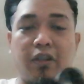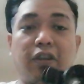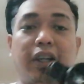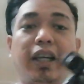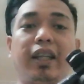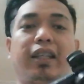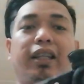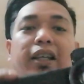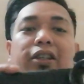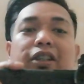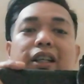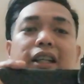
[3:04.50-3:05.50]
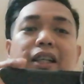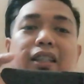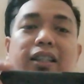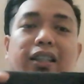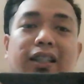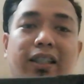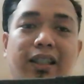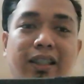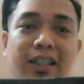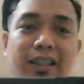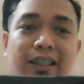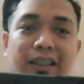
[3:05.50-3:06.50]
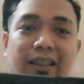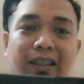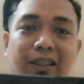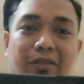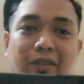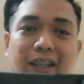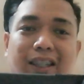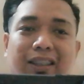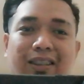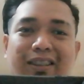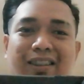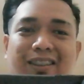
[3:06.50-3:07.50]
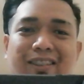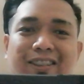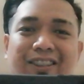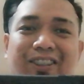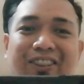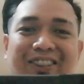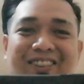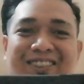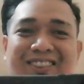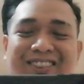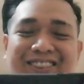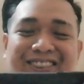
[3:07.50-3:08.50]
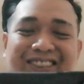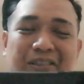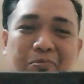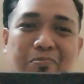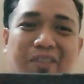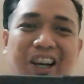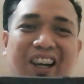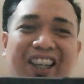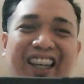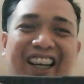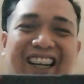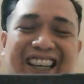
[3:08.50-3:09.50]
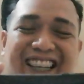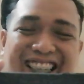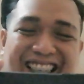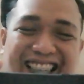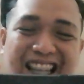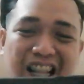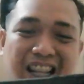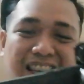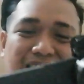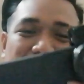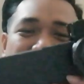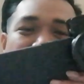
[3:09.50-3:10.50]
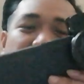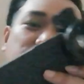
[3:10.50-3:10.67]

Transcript: So, yan. Ayan siya, guys. Diba? You know? Vlog. So,